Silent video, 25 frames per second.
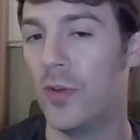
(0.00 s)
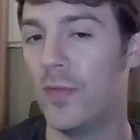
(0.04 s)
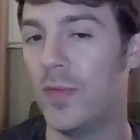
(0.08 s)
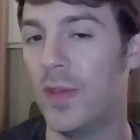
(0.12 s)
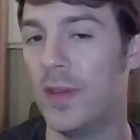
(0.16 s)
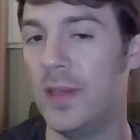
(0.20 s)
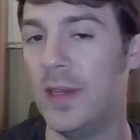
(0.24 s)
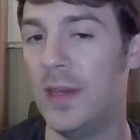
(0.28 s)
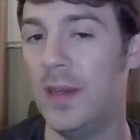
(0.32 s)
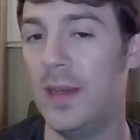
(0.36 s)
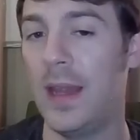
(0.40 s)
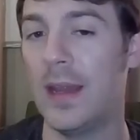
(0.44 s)

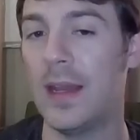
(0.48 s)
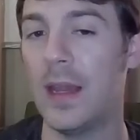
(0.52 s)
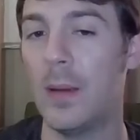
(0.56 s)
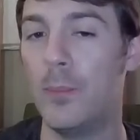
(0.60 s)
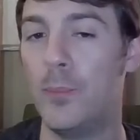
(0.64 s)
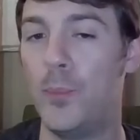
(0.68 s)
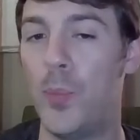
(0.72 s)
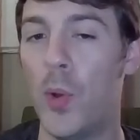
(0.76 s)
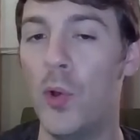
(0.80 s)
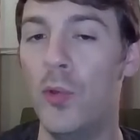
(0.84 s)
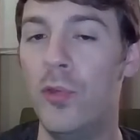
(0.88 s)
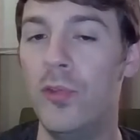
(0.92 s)
the DD. I
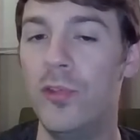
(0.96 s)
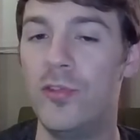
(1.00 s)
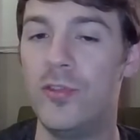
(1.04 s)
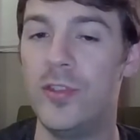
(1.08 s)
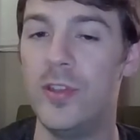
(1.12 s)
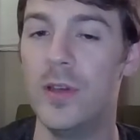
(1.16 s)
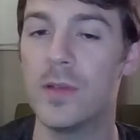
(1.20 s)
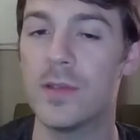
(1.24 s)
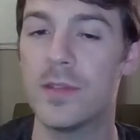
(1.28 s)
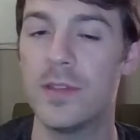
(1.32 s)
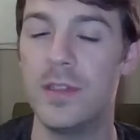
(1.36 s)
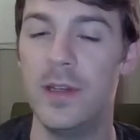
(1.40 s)
get both
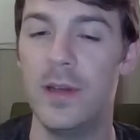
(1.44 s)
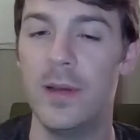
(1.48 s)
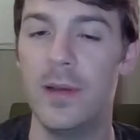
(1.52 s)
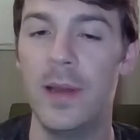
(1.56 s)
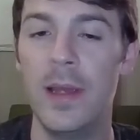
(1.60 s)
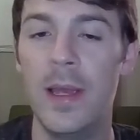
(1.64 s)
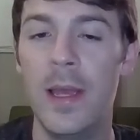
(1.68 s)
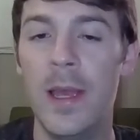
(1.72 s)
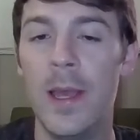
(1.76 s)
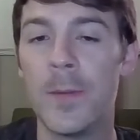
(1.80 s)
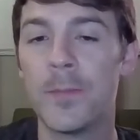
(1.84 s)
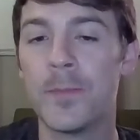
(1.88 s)
shields here,
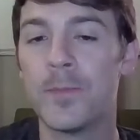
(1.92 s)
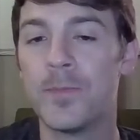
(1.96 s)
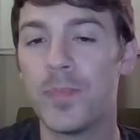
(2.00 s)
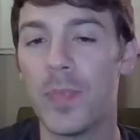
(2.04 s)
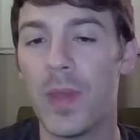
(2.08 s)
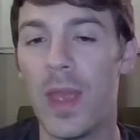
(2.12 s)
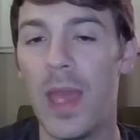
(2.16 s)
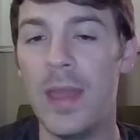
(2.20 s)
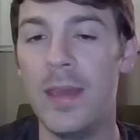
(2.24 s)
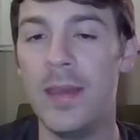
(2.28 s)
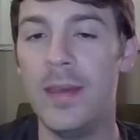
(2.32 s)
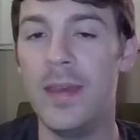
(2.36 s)

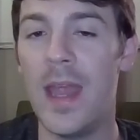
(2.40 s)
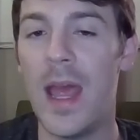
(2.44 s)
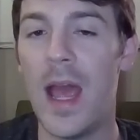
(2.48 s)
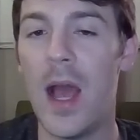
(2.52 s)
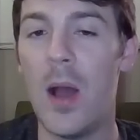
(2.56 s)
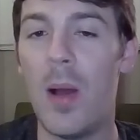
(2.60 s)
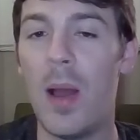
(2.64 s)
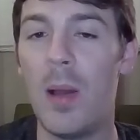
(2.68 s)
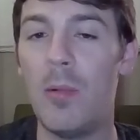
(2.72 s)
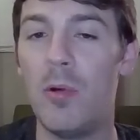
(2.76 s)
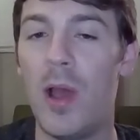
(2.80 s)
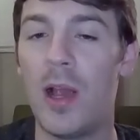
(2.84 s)
and
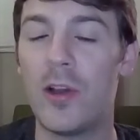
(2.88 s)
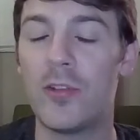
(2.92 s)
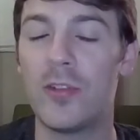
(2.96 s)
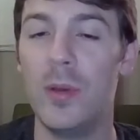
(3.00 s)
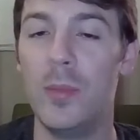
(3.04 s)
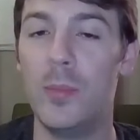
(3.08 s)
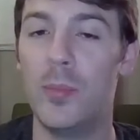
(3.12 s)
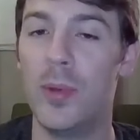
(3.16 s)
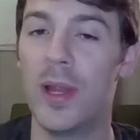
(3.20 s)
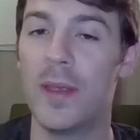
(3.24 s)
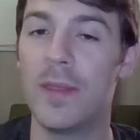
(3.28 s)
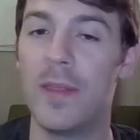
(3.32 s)
now I will
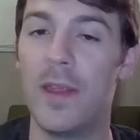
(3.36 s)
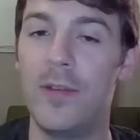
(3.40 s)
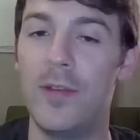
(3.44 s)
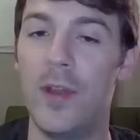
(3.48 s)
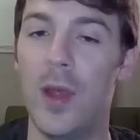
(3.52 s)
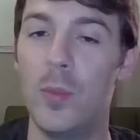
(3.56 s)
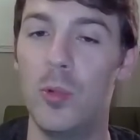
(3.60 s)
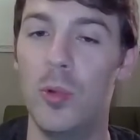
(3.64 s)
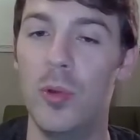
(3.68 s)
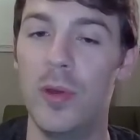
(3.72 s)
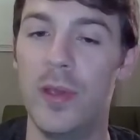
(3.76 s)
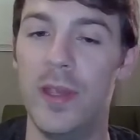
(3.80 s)
actually bring in the
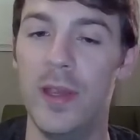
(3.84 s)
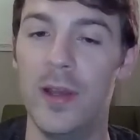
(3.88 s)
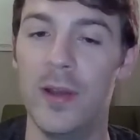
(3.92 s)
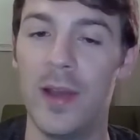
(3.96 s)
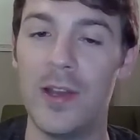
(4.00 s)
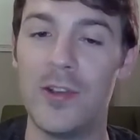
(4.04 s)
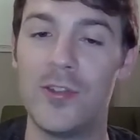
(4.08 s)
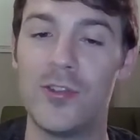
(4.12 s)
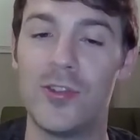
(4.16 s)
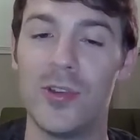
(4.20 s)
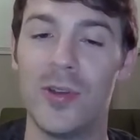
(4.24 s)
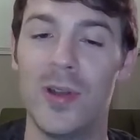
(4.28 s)
double here,
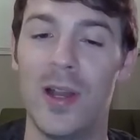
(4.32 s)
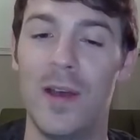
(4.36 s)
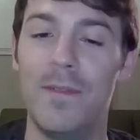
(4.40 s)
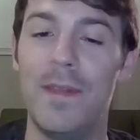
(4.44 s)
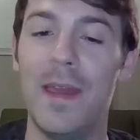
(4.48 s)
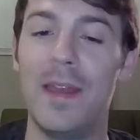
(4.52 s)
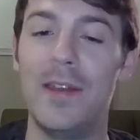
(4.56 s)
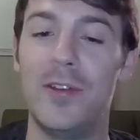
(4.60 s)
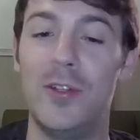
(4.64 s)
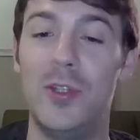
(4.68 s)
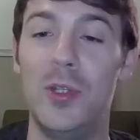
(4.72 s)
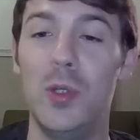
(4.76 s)
and sure enough,
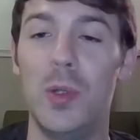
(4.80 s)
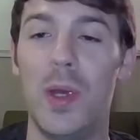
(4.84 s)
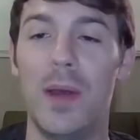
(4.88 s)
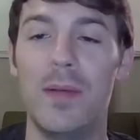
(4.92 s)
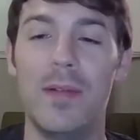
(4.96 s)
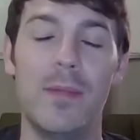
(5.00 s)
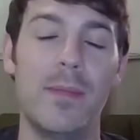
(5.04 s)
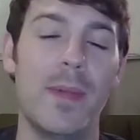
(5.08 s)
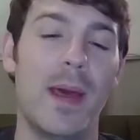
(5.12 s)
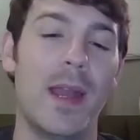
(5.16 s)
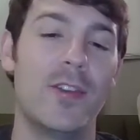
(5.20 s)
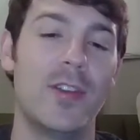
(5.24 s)
they do
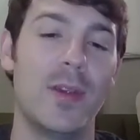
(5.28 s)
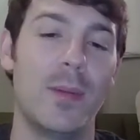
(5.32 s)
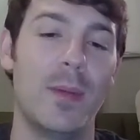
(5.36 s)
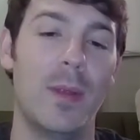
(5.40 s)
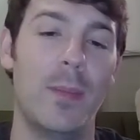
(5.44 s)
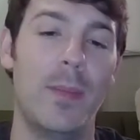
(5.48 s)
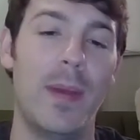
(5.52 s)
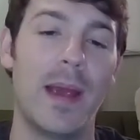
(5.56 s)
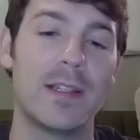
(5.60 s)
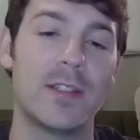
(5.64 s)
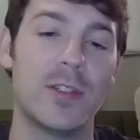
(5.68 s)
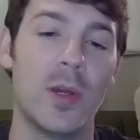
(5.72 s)
have a Medicham in
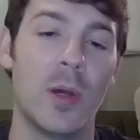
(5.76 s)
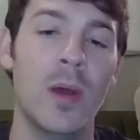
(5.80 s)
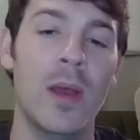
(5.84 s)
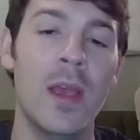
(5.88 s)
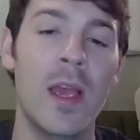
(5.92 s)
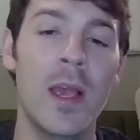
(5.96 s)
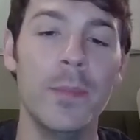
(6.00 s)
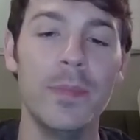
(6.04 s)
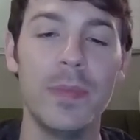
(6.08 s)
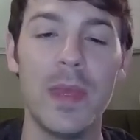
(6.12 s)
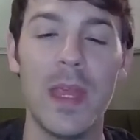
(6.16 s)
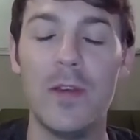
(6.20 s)
the back. So
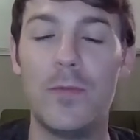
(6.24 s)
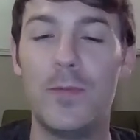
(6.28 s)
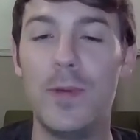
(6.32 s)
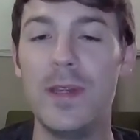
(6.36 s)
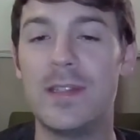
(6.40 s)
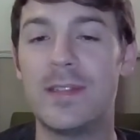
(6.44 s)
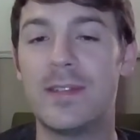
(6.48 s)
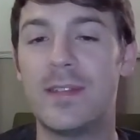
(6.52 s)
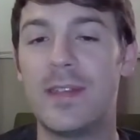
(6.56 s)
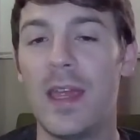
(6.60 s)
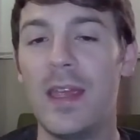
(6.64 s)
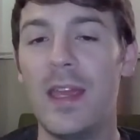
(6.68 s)
if
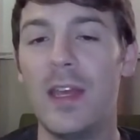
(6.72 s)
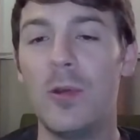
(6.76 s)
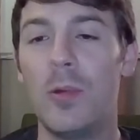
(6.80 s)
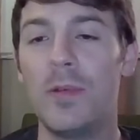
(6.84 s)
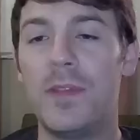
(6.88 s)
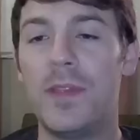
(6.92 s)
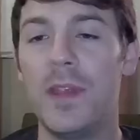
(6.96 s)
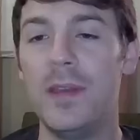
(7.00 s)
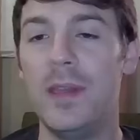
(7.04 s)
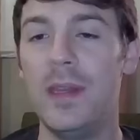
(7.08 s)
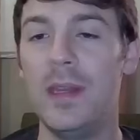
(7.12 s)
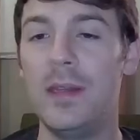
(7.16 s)
we stay in
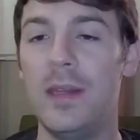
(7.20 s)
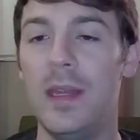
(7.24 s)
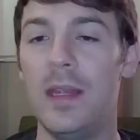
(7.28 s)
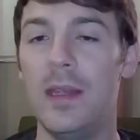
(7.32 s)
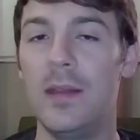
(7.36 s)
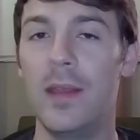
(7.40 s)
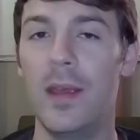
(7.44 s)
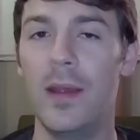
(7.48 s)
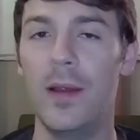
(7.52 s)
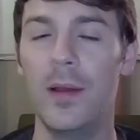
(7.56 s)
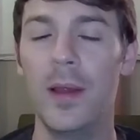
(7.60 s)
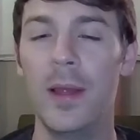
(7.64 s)
with the
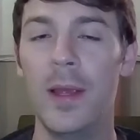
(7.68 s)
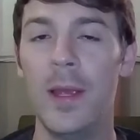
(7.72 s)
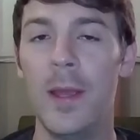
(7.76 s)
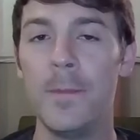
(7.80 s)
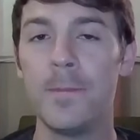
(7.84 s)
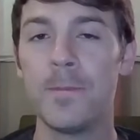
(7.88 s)
DD there,